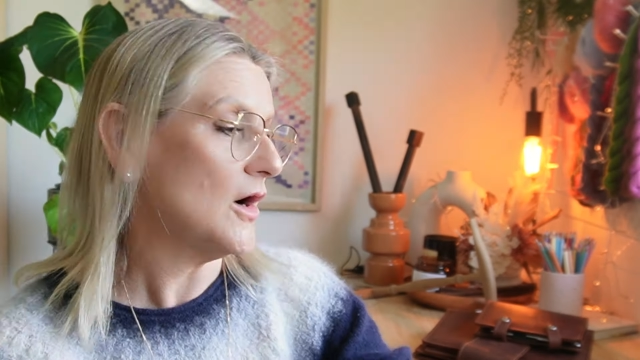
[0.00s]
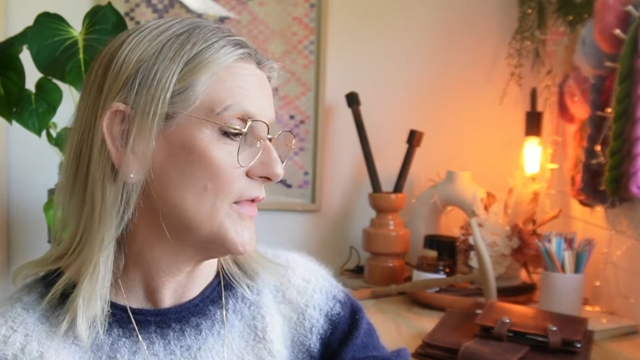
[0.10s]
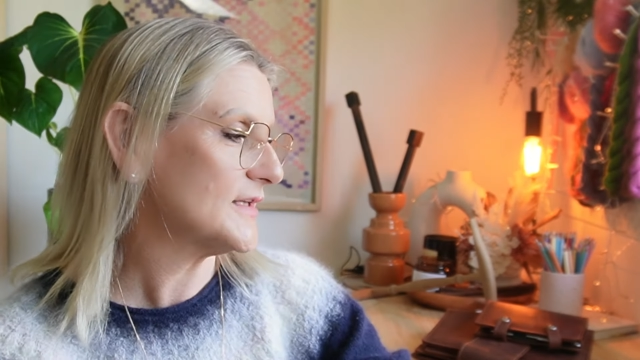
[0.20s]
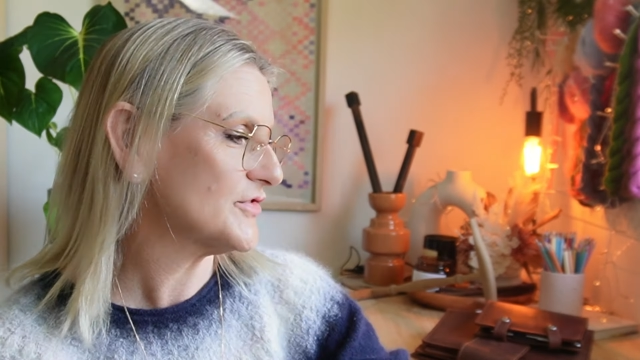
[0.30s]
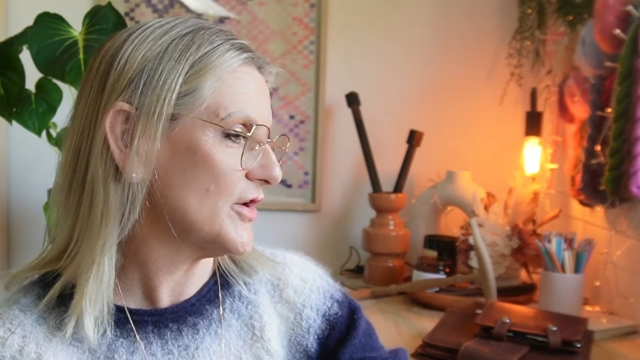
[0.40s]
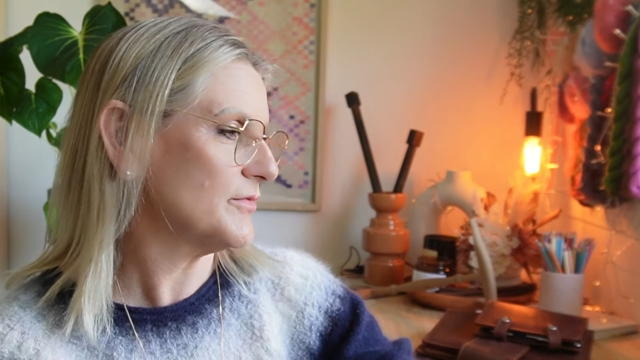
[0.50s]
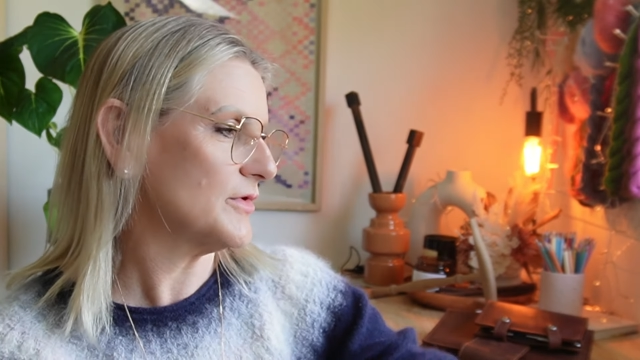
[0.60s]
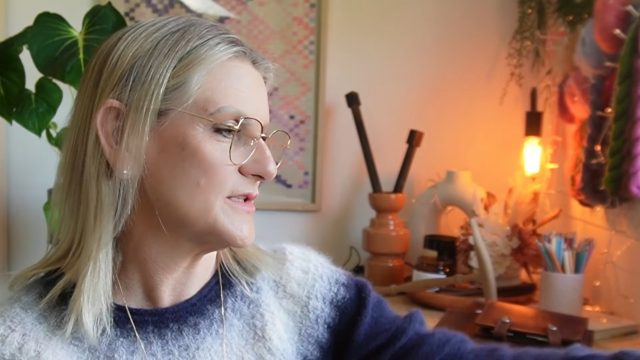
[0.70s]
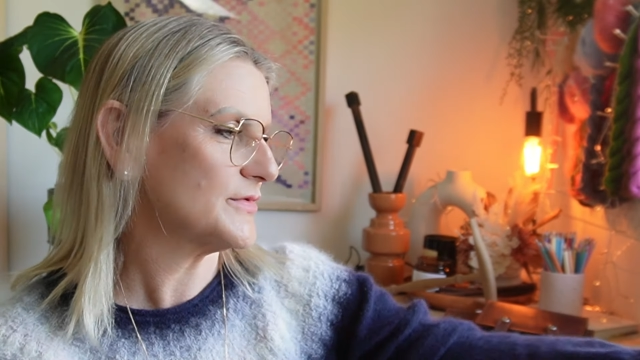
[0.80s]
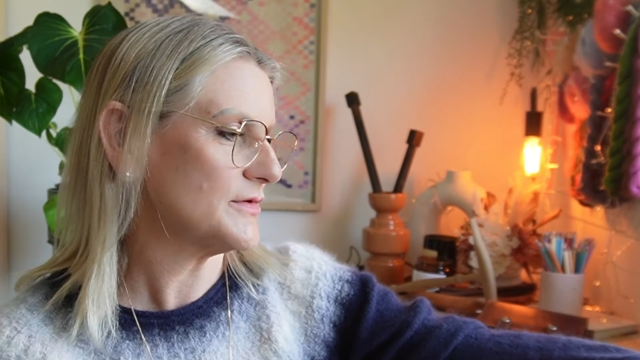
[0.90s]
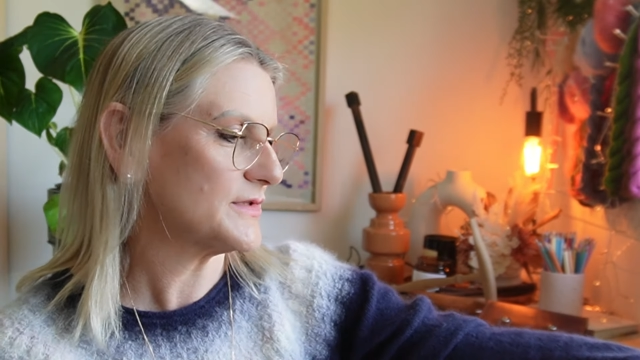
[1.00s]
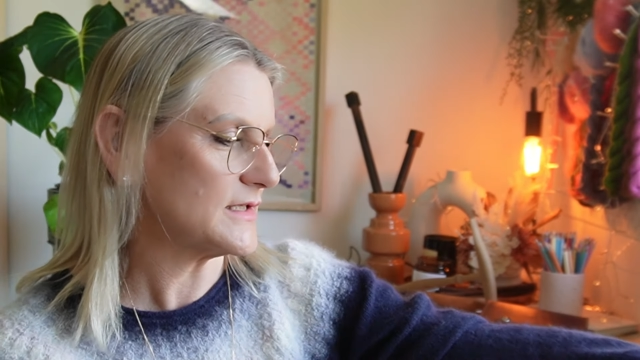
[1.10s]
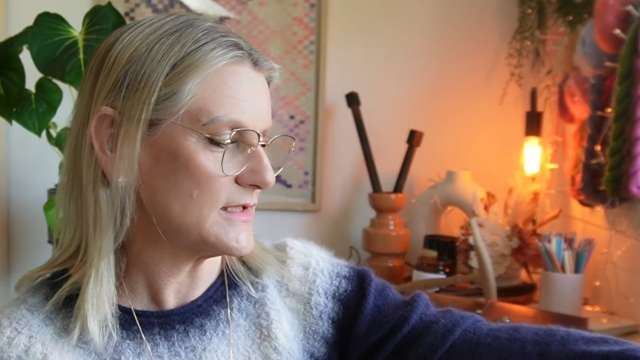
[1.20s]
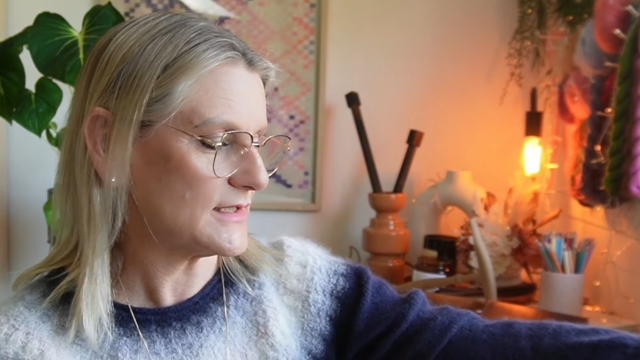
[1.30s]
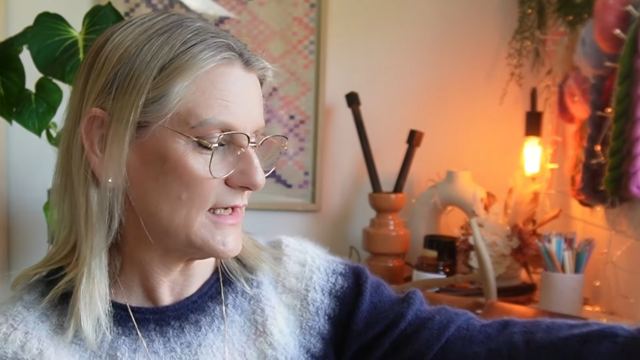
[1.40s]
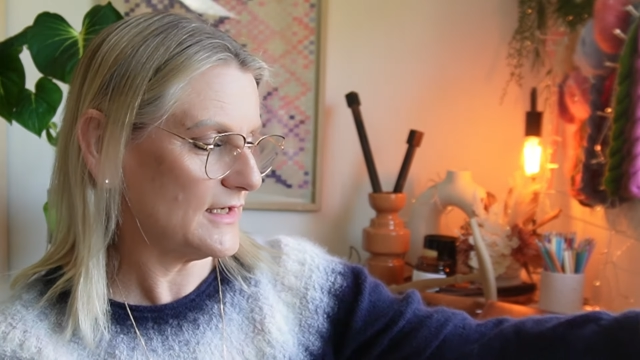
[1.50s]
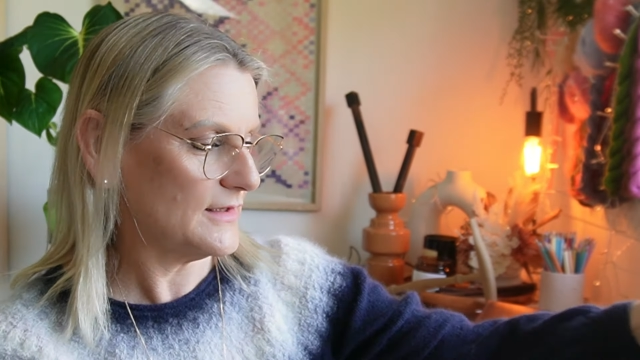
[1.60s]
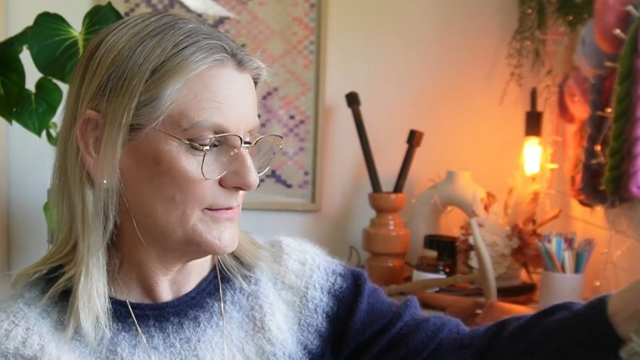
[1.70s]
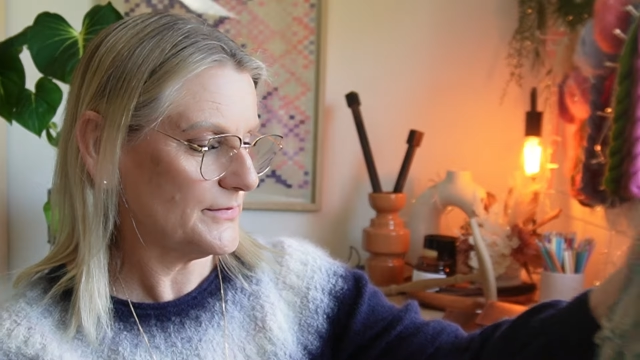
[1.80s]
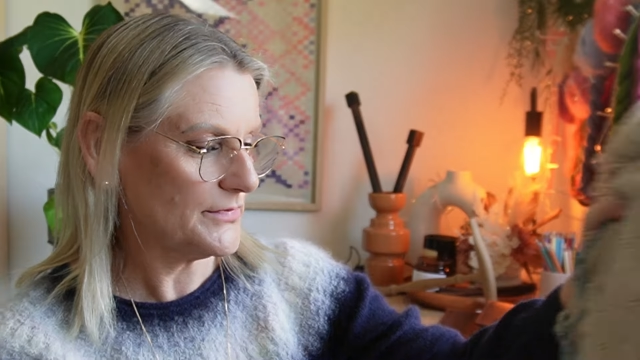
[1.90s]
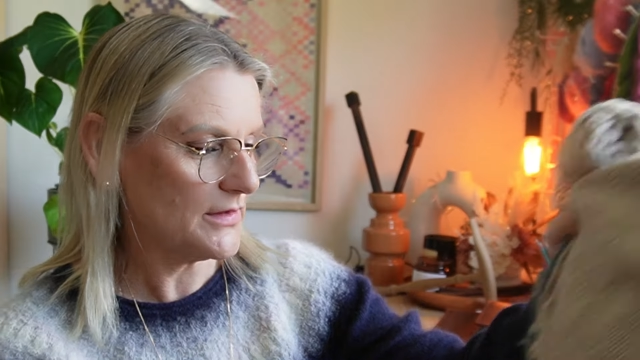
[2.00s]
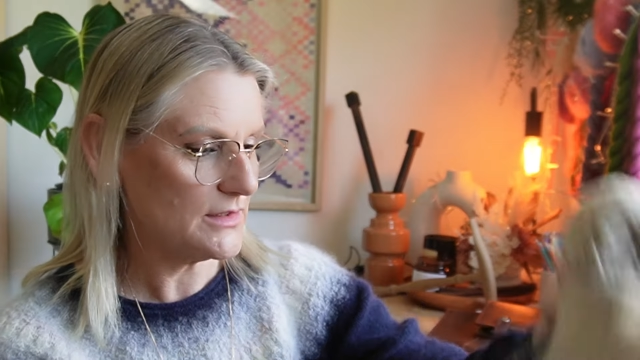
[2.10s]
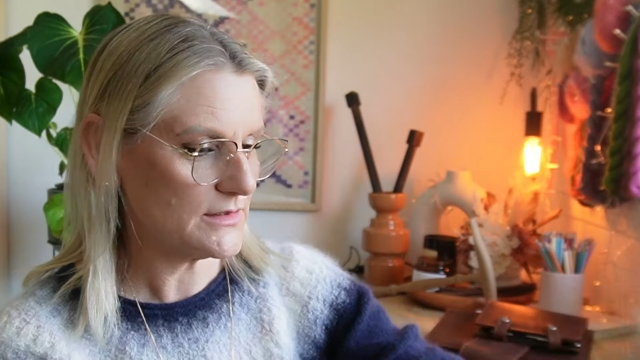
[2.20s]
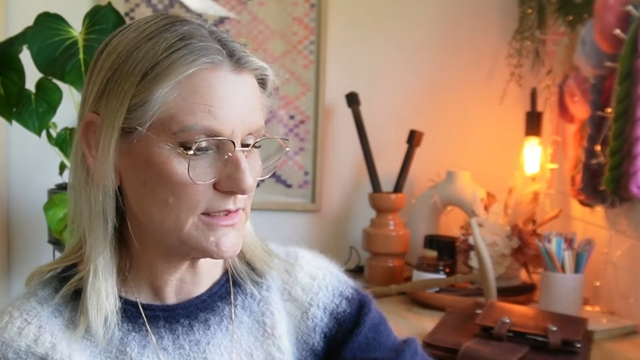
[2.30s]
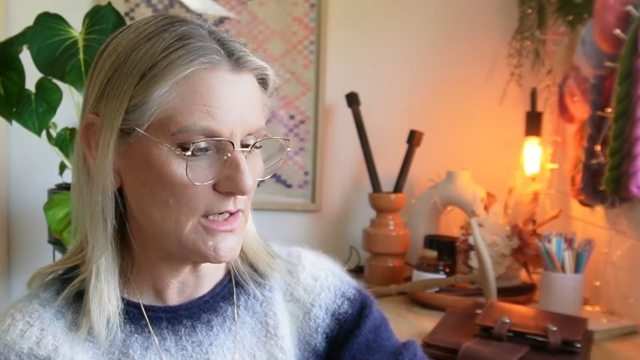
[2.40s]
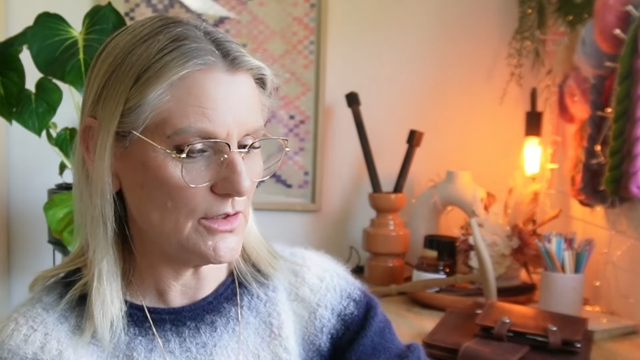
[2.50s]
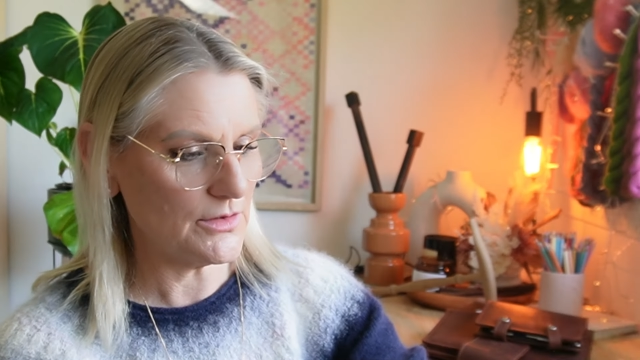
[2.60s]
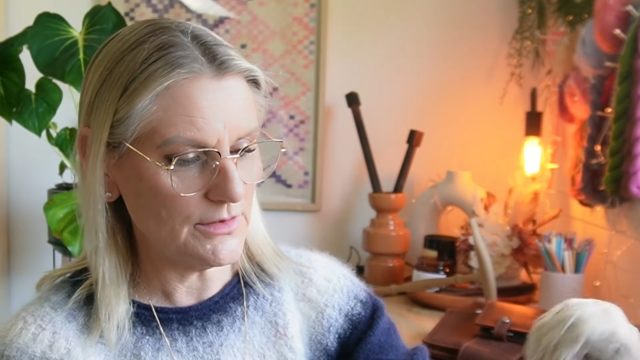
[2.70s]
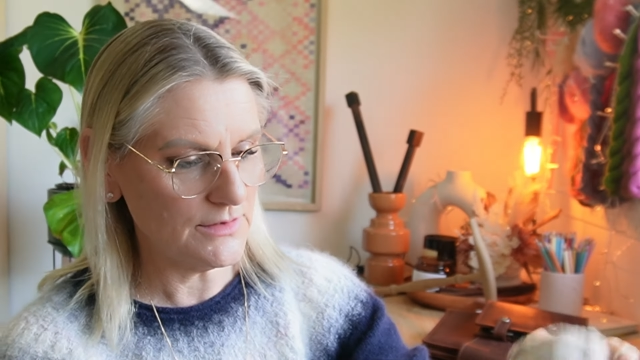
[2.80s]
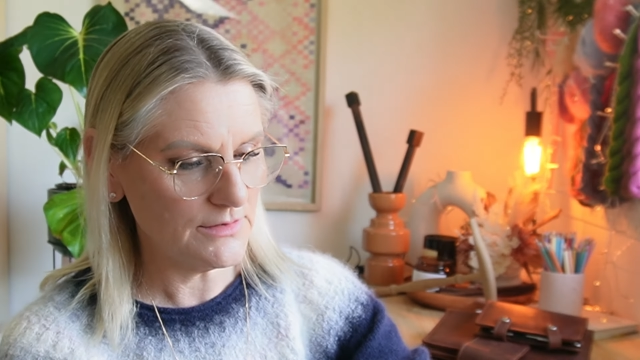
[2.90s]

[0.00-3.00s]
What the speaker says: Oh, that's right. Well, that's what I was going to say. So